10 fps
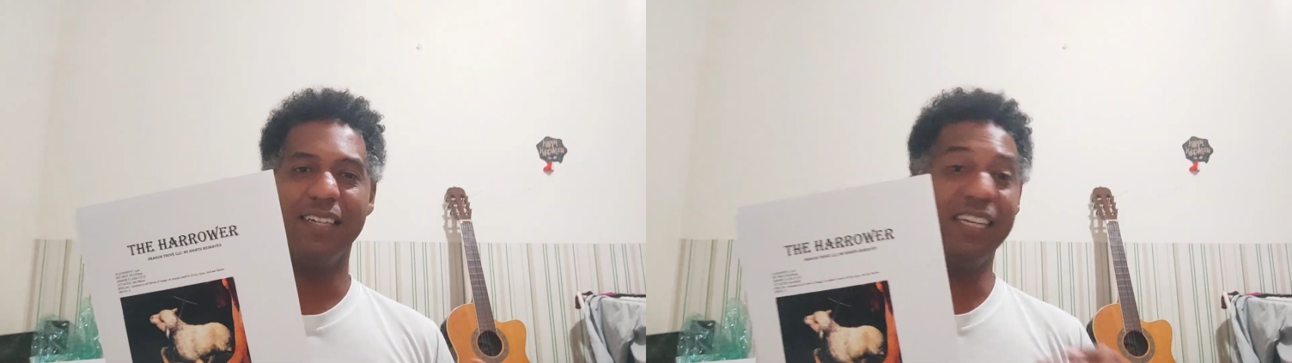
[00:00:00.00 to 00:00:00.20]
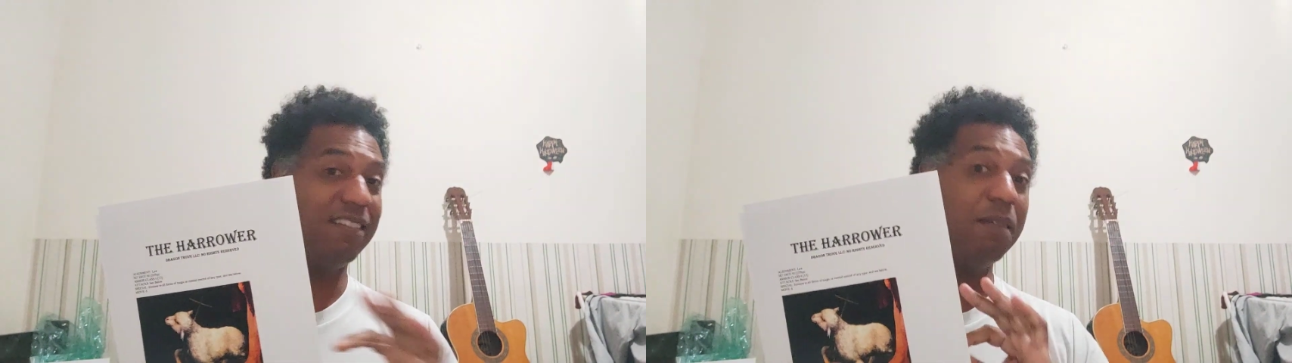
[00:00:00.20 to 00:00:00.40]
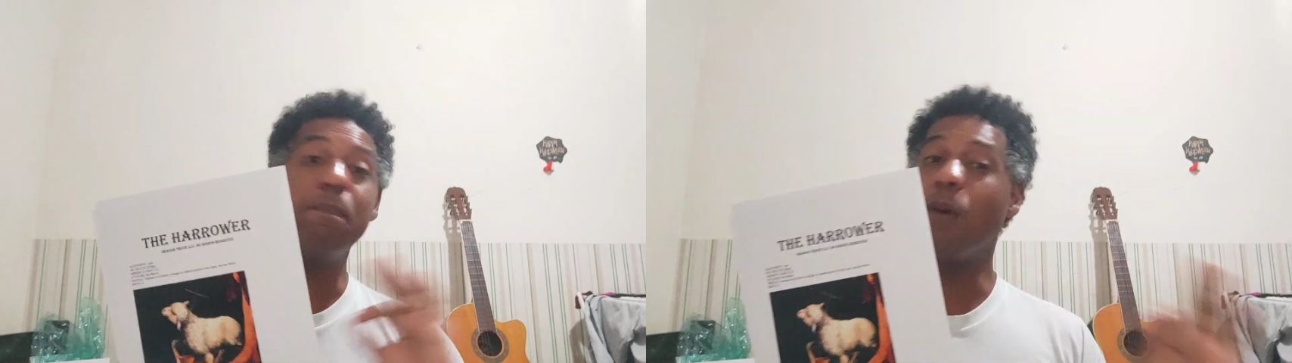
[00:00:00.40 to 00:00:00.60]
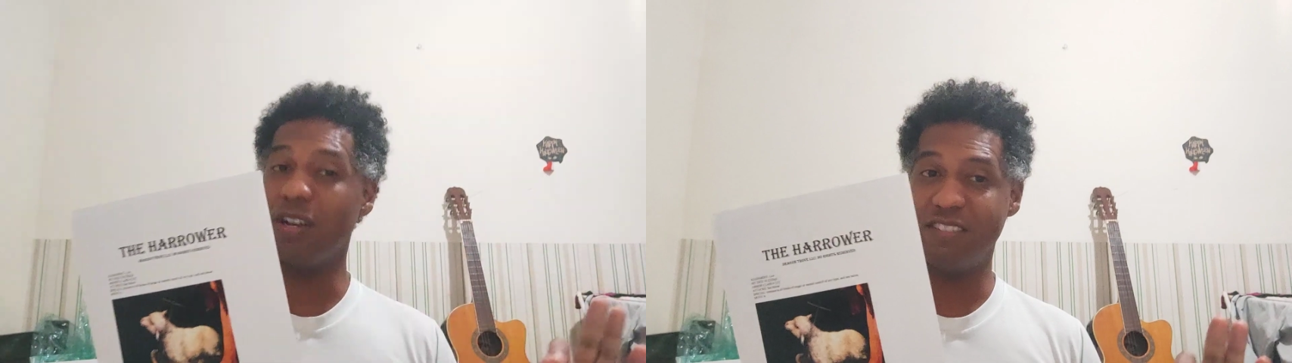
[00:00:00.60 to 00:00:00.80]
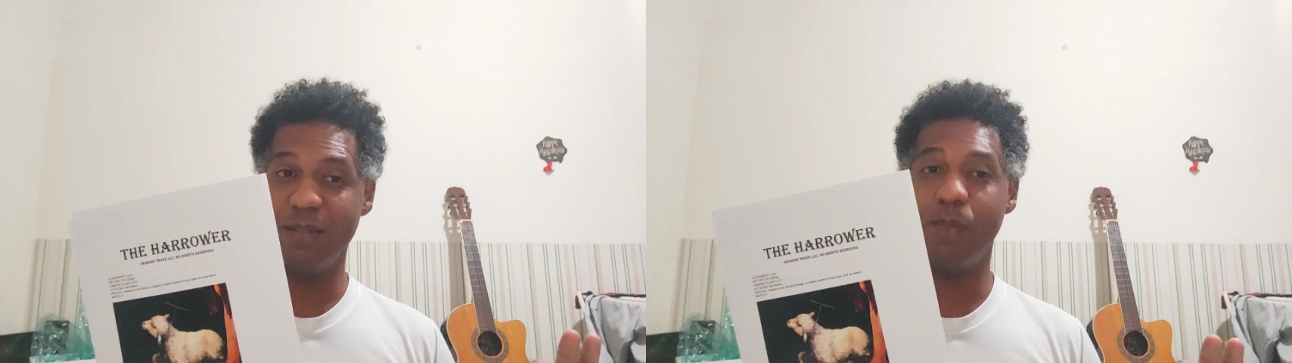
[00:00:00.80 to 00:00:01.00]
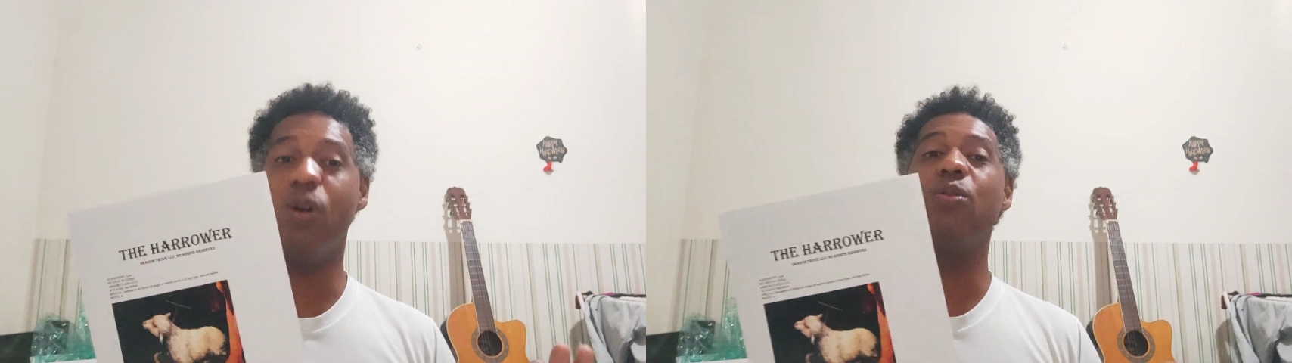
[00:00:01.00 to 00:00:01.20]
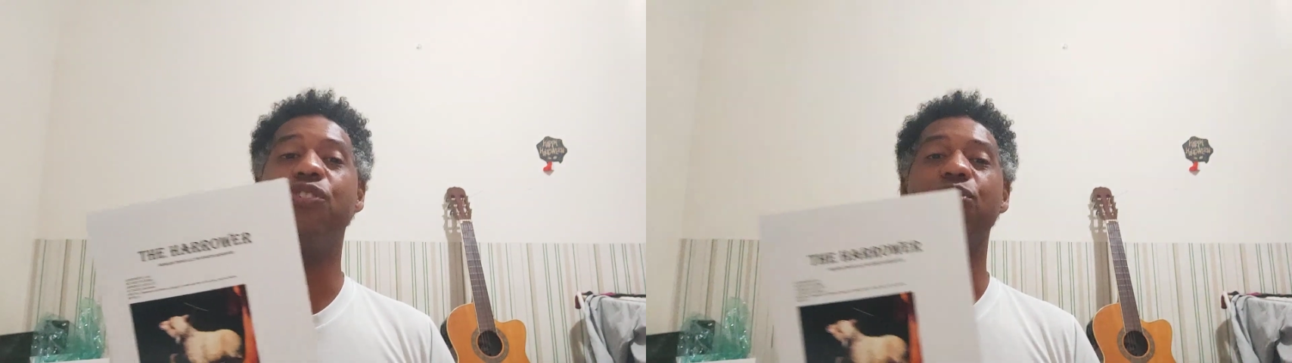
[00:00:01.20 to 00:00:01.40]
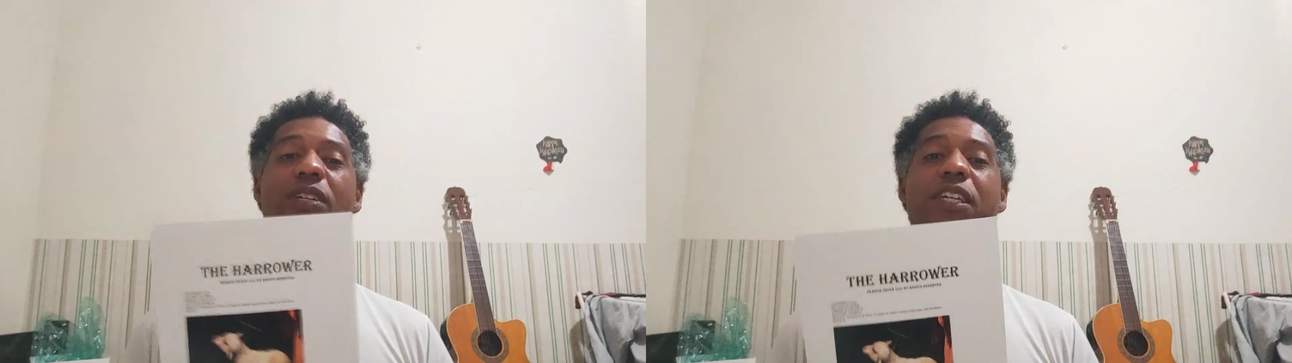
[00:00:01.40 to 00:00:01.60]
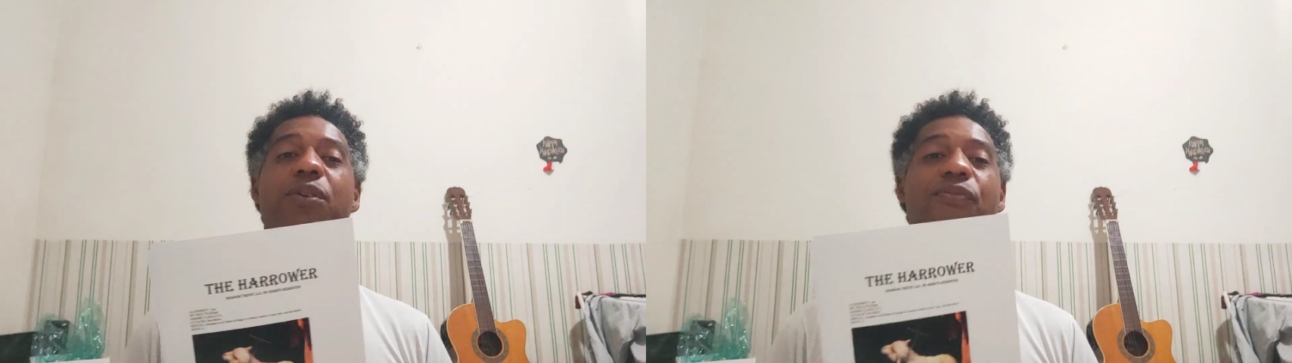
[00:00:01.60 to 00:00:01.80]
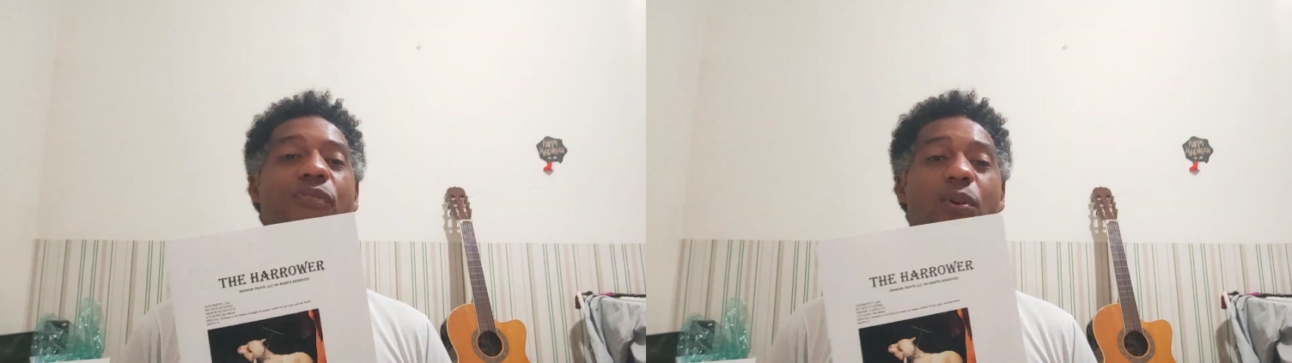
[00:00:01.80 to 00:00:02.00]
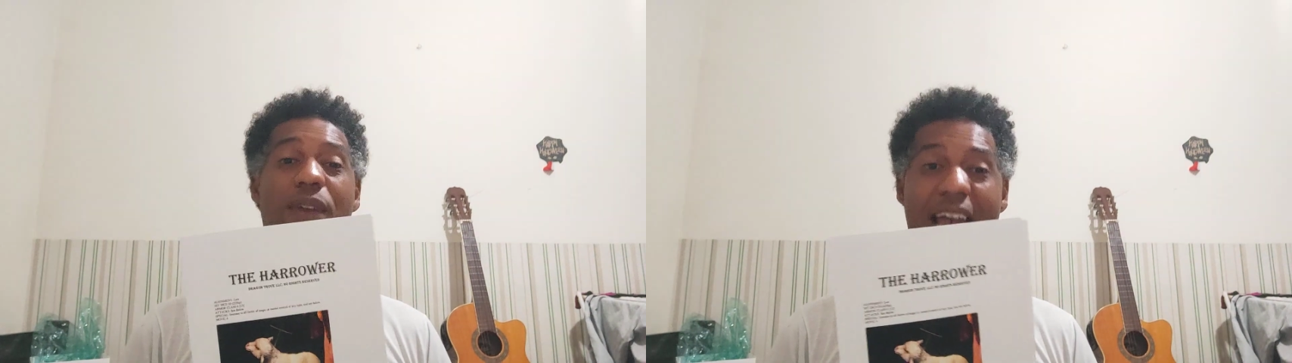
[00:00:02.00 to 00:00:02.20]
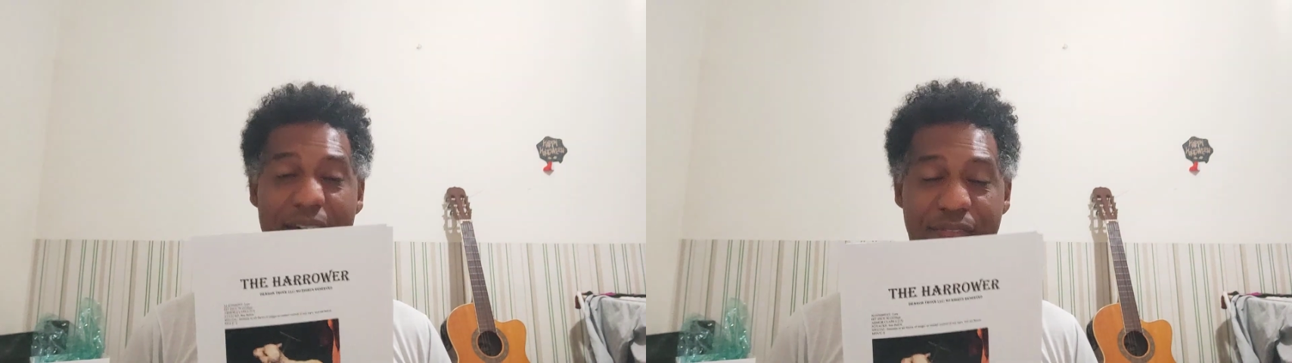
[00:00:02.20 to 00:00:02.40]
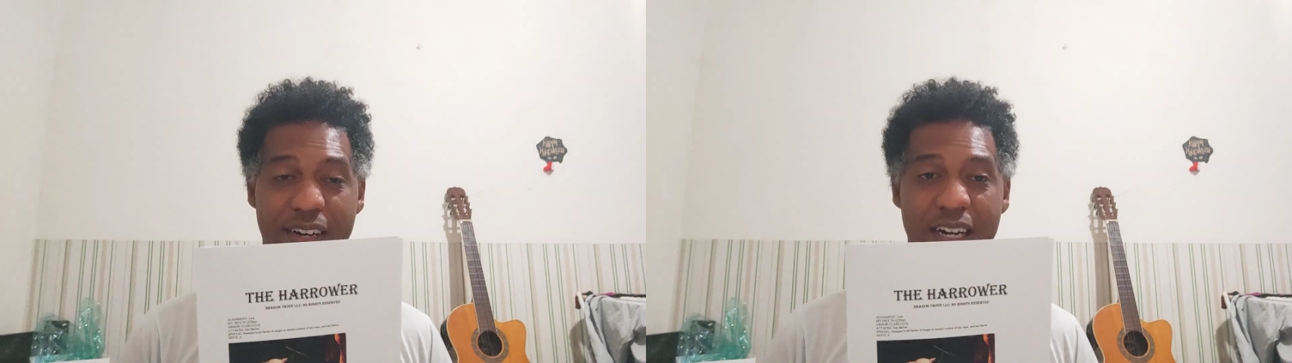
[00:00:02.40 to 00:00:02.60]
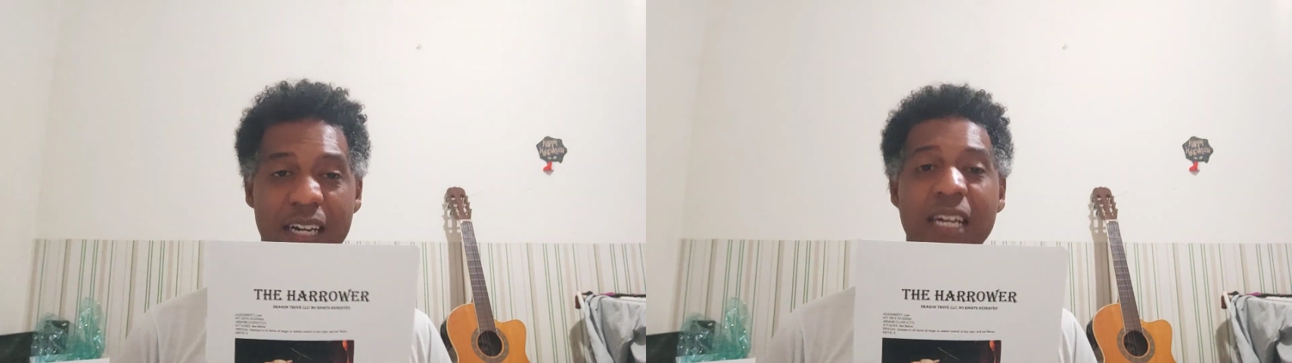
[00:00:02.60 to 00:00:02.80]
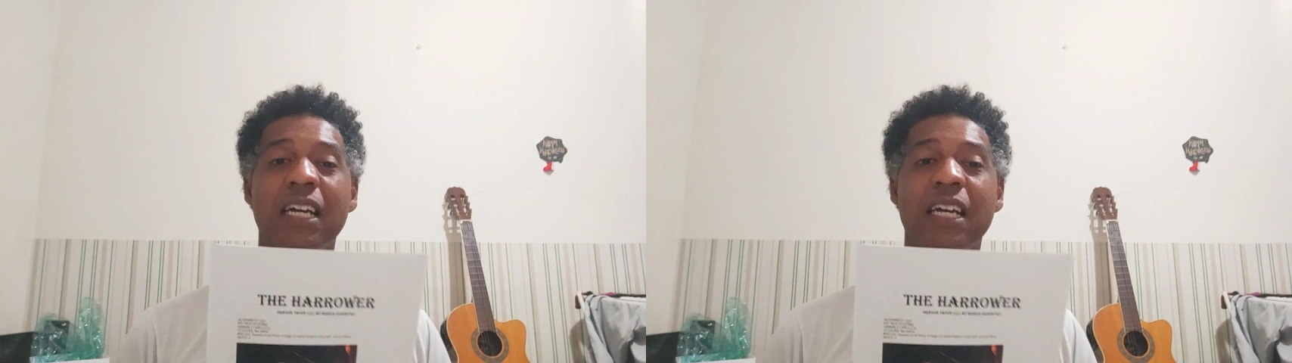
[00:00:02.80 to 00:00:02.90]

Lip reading: It's impossible to kill forever,